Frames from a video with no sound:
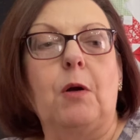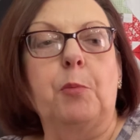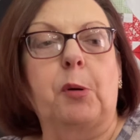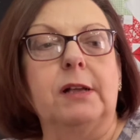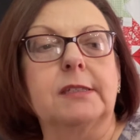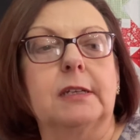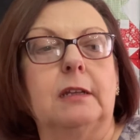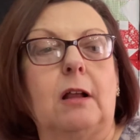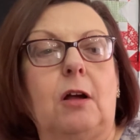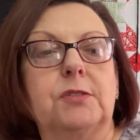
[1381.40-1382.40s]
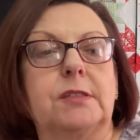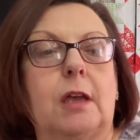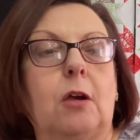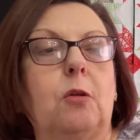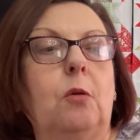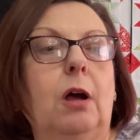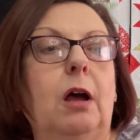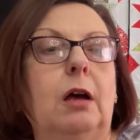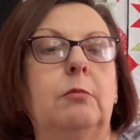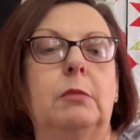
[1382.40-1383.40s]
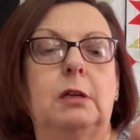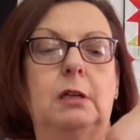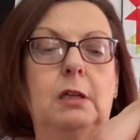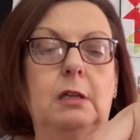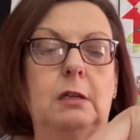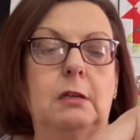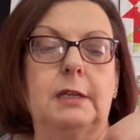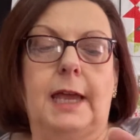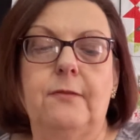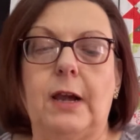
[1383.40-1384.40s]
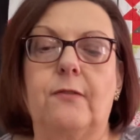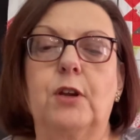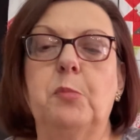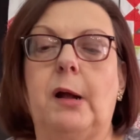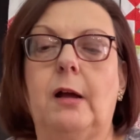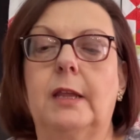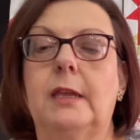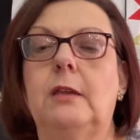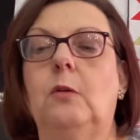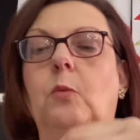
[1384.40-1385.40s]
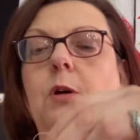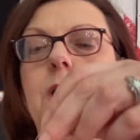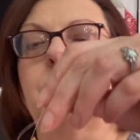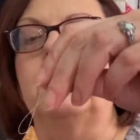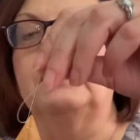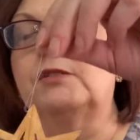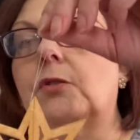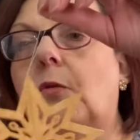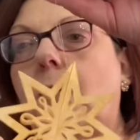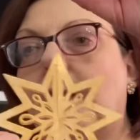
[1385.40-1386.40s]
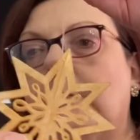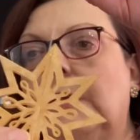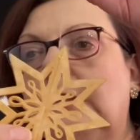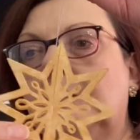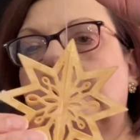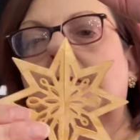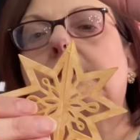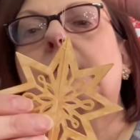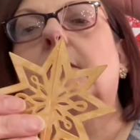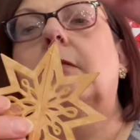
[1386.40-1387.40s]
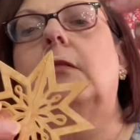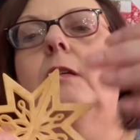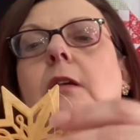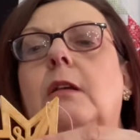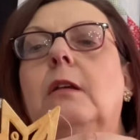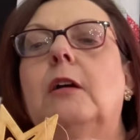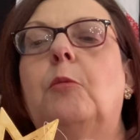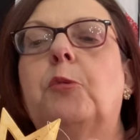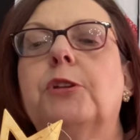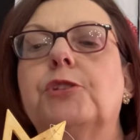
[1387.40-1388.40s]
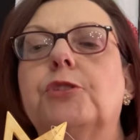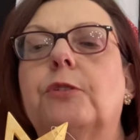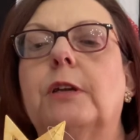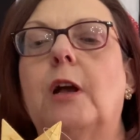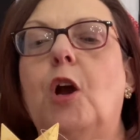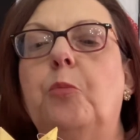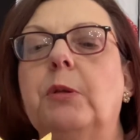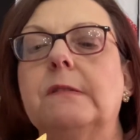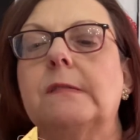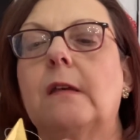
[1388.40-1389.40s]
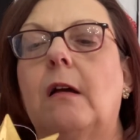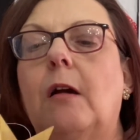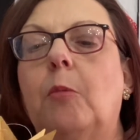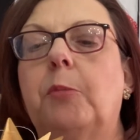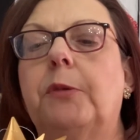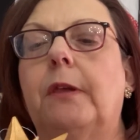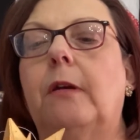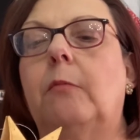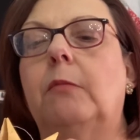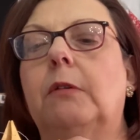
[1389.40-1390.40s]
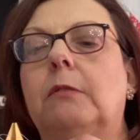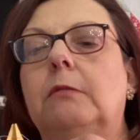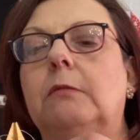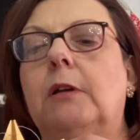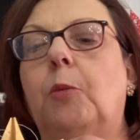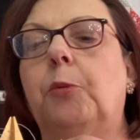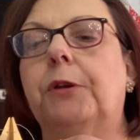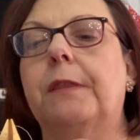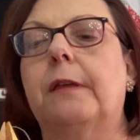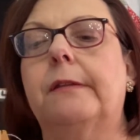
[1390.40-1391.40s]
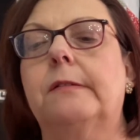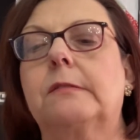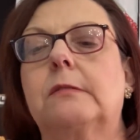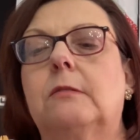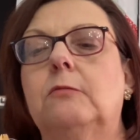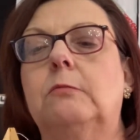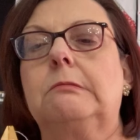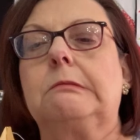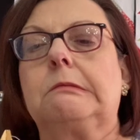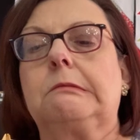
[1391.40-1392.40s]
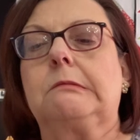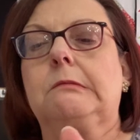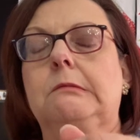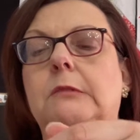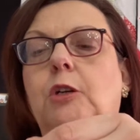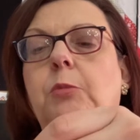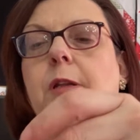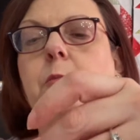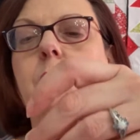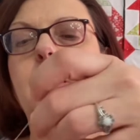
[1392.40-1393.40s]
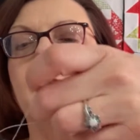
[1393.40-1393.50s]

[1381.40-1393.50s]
president also gave everybody one of these ornaments. I'm pretty sure it opens up. Yeah, look how pretty that is. Oop, hope I didn't break